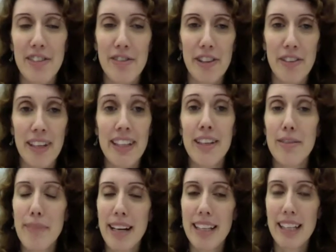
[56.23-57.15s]
for the
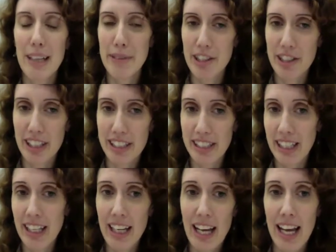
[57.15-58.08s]
record, my name is Jessica,